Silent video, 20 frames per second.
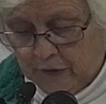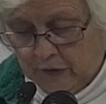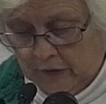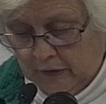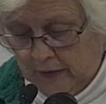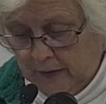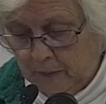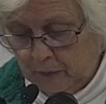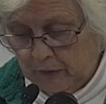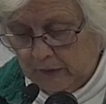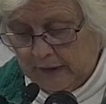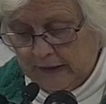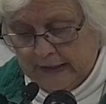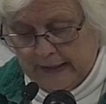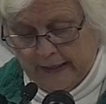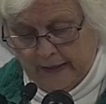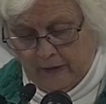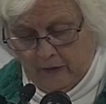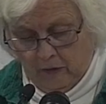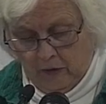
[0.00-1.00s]
deliberately
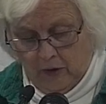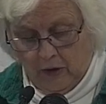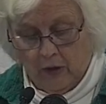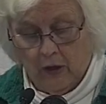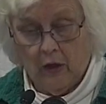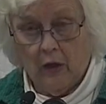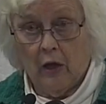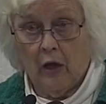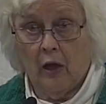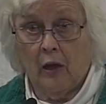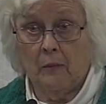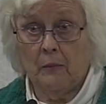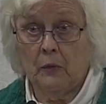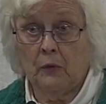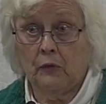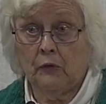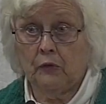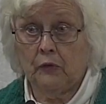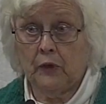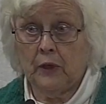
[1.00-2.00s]
now,
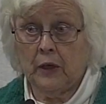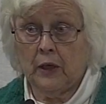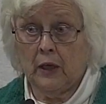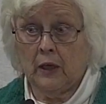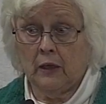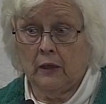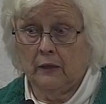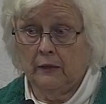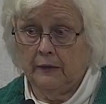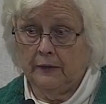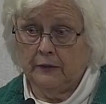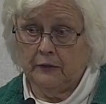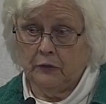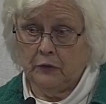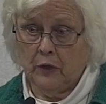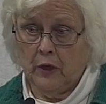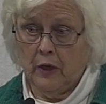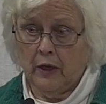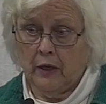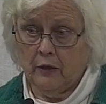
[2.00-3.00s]
almost singing,
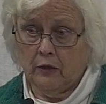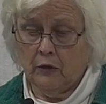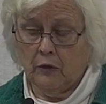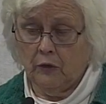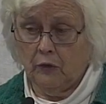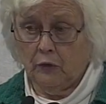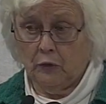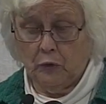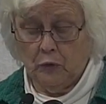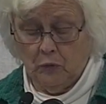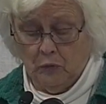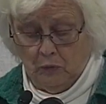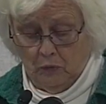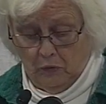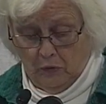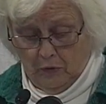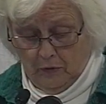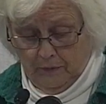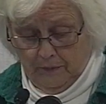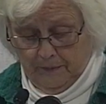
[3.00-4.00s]
trying to soothe
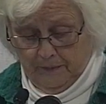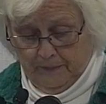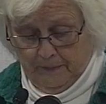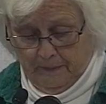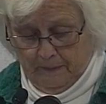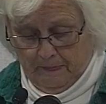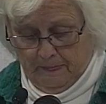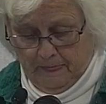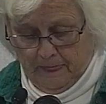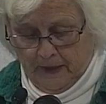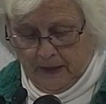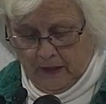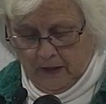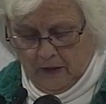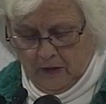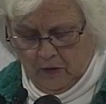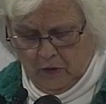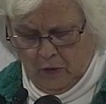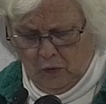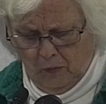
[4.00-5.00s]

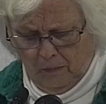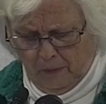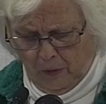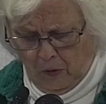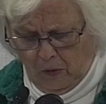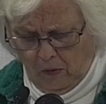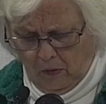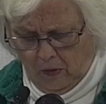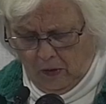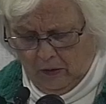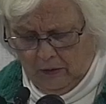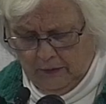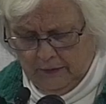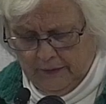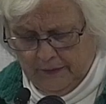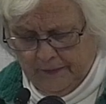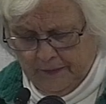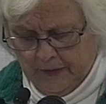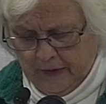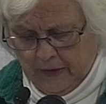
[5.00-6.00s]
no bowl.
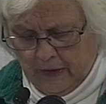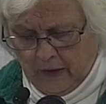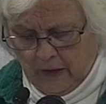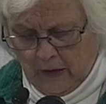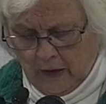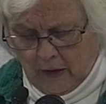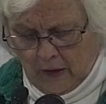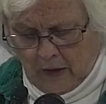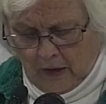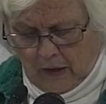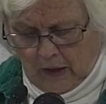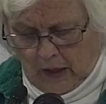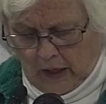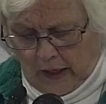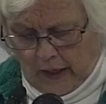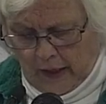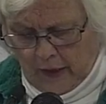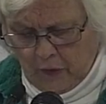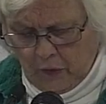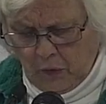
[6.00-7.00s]

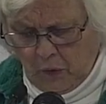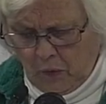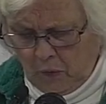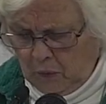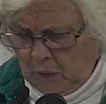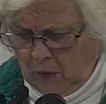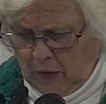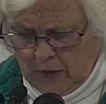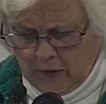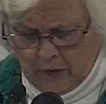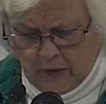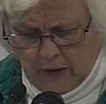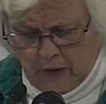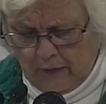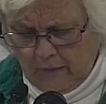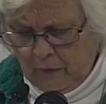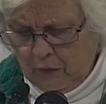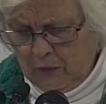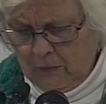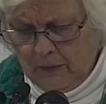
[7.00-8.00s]
I don't want to
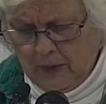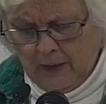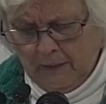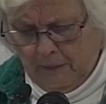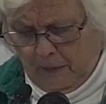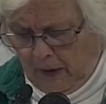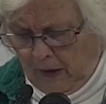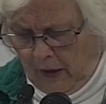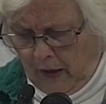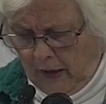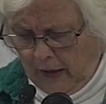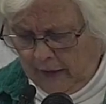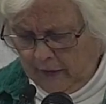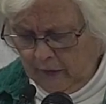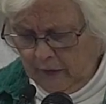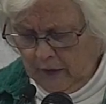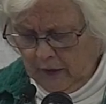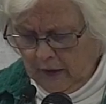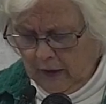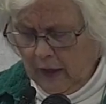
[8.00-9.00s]
give you my
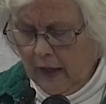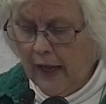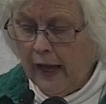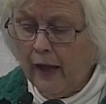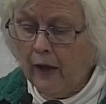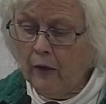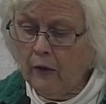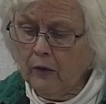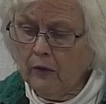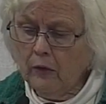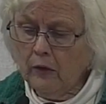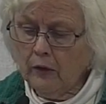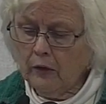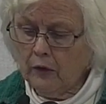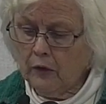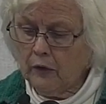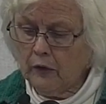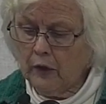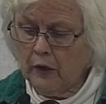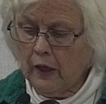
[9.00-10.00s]
pot. How
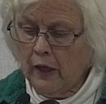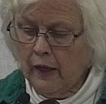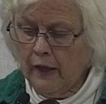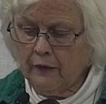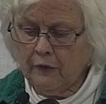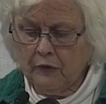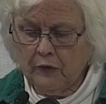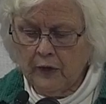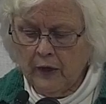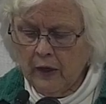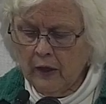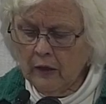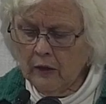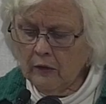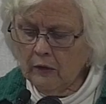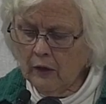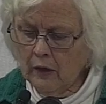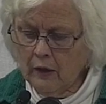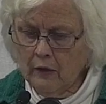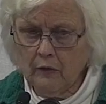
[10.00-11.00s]
could I
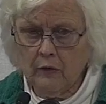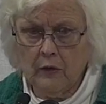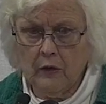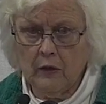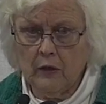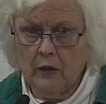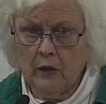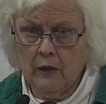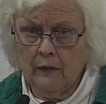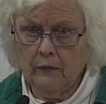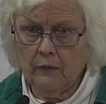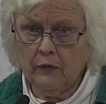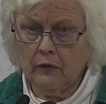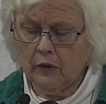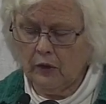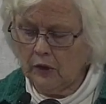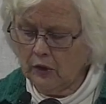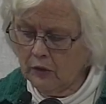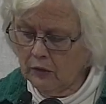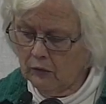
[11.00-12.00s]
sanitize it enough
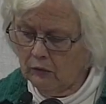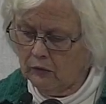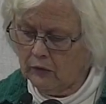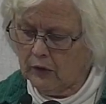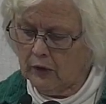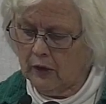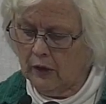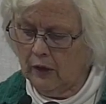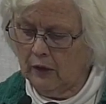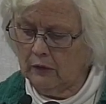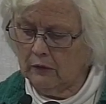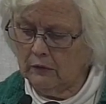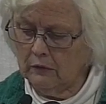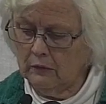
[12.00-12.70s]
to use again?